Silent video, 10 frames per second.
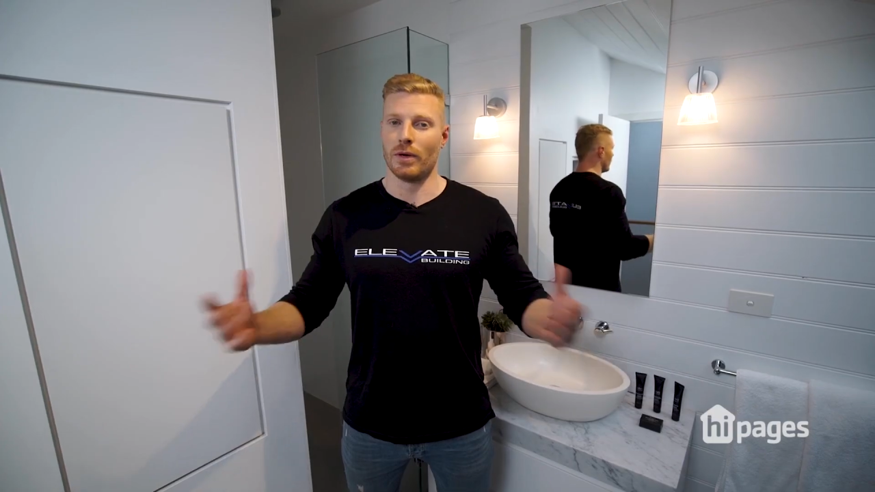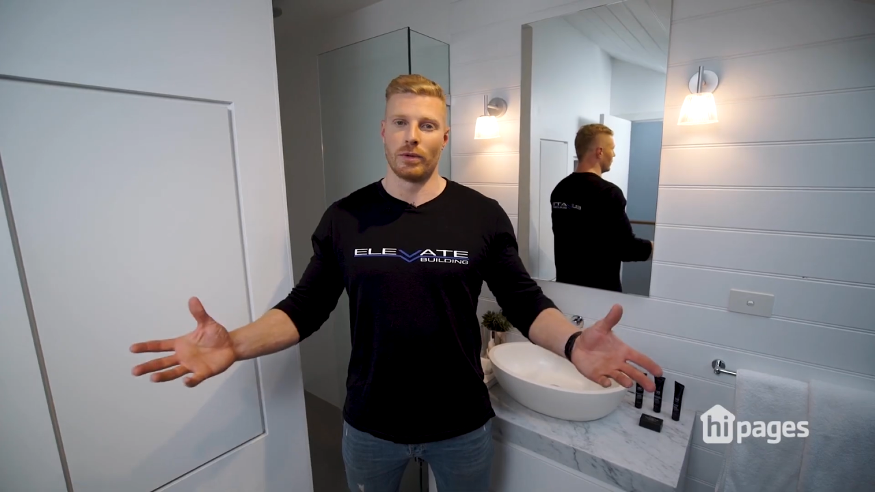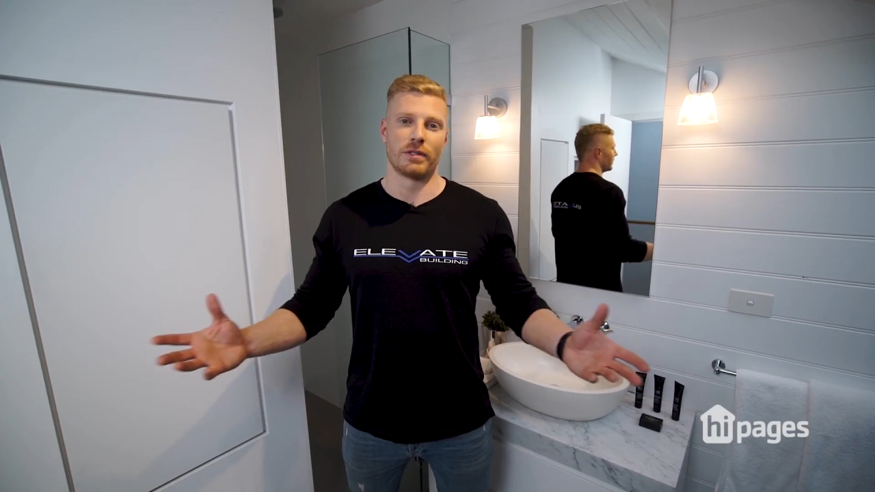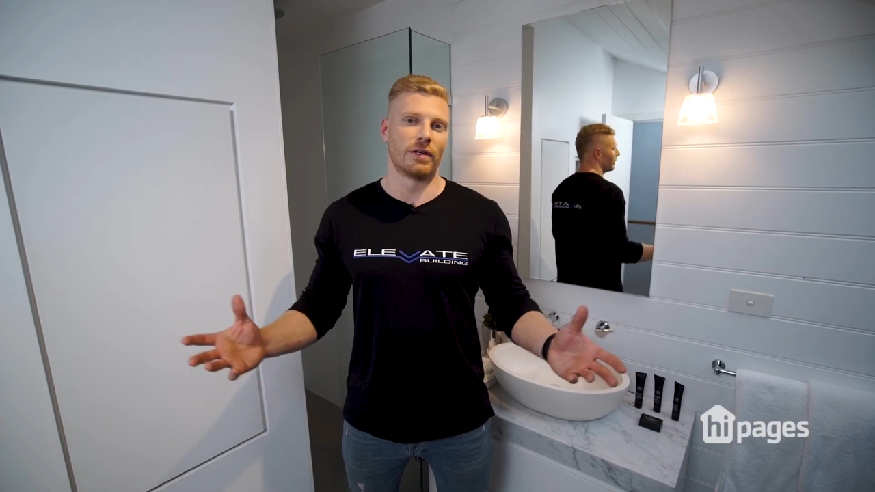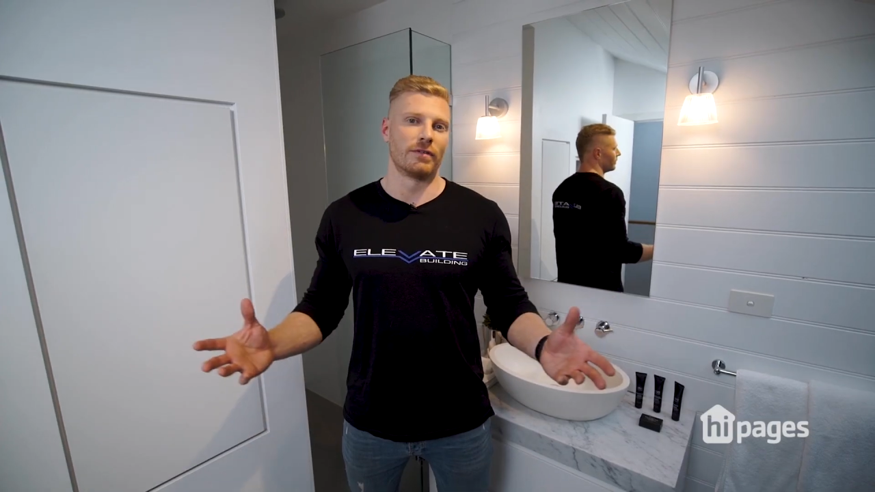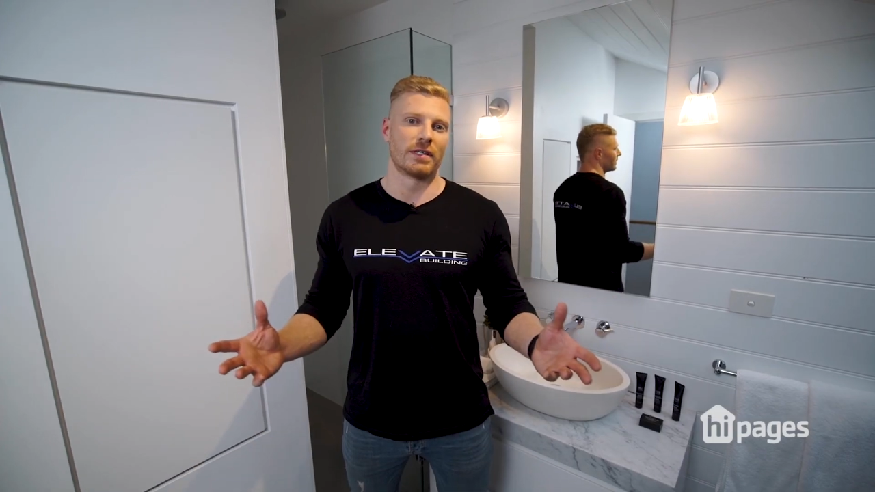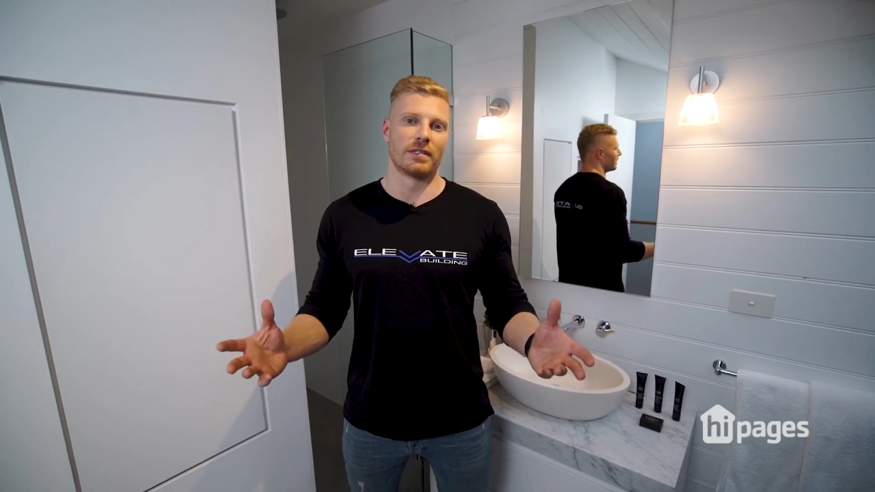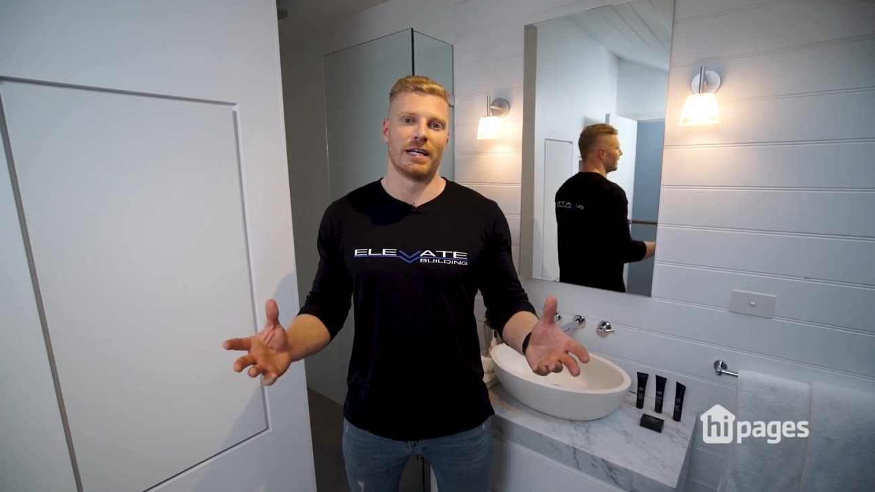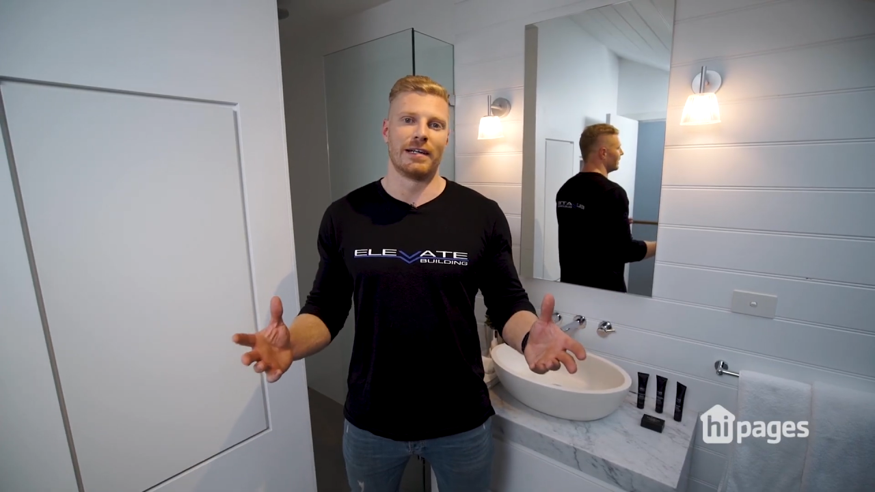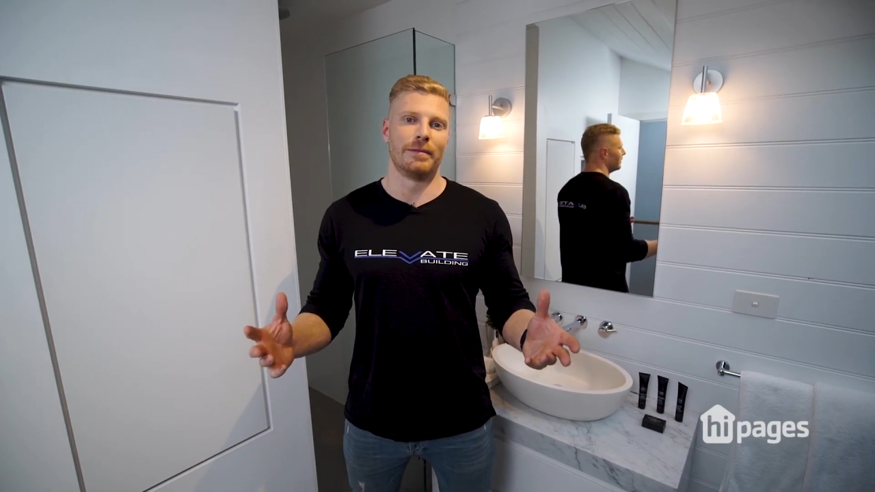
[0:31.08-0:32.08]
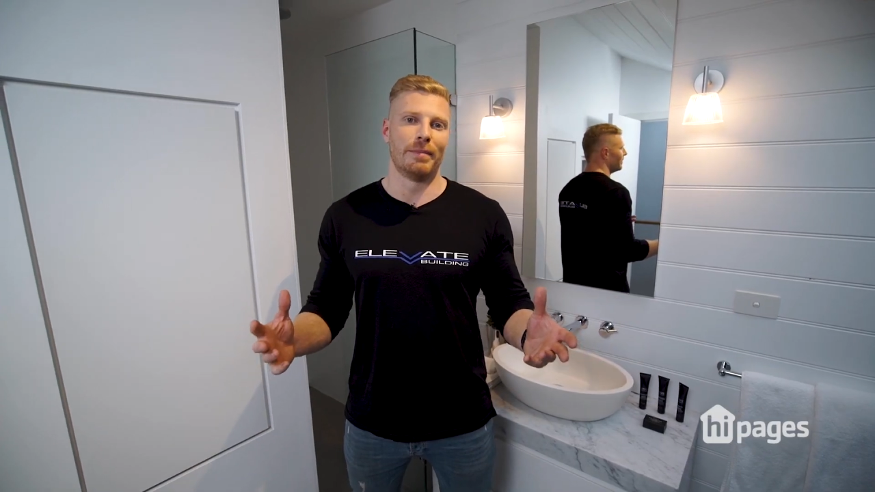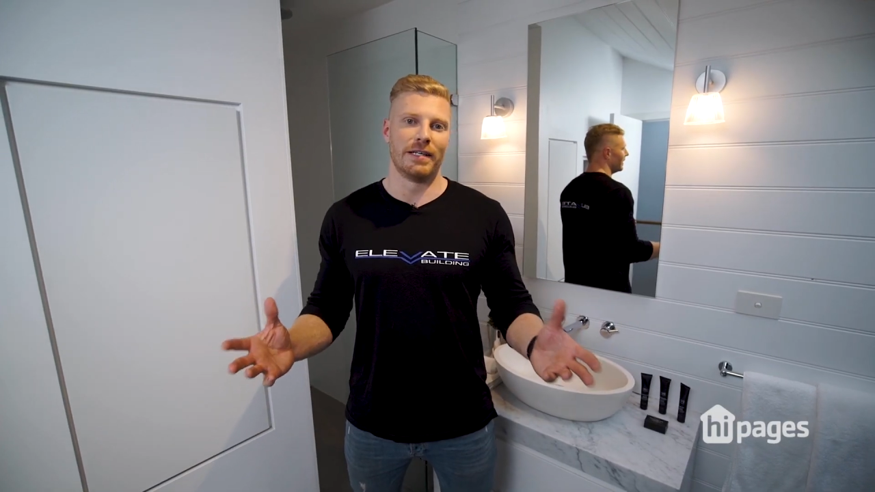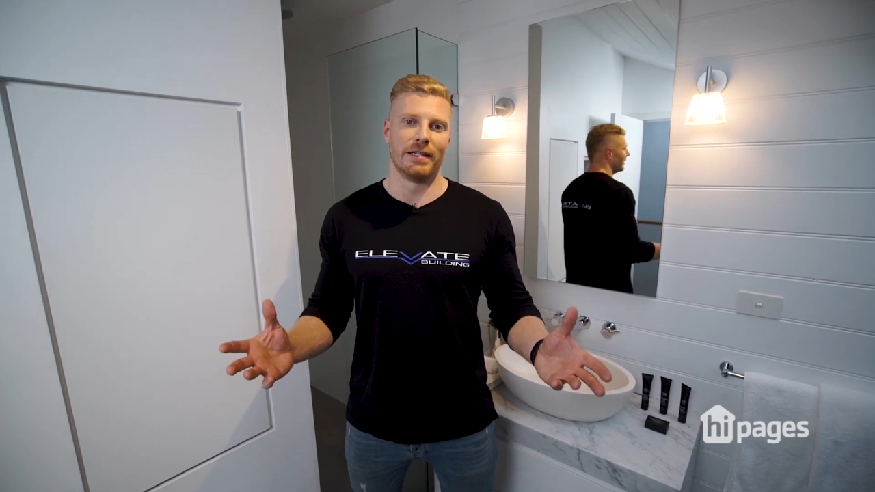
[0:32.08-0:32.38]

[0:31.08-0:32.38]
All the services needed to be